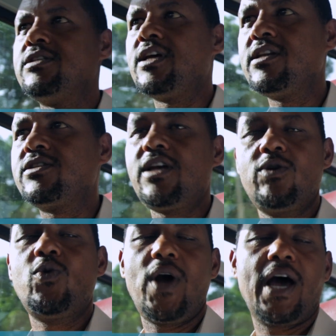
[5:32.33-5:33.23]
then still
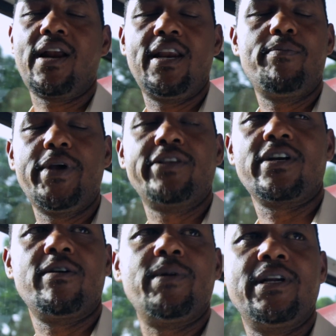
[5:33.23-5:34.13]
we are in a big
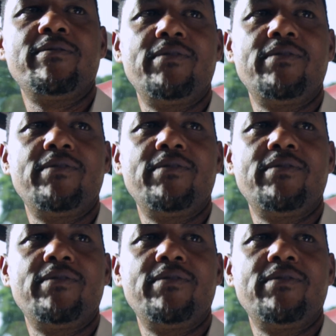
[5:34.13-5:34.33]
trouble.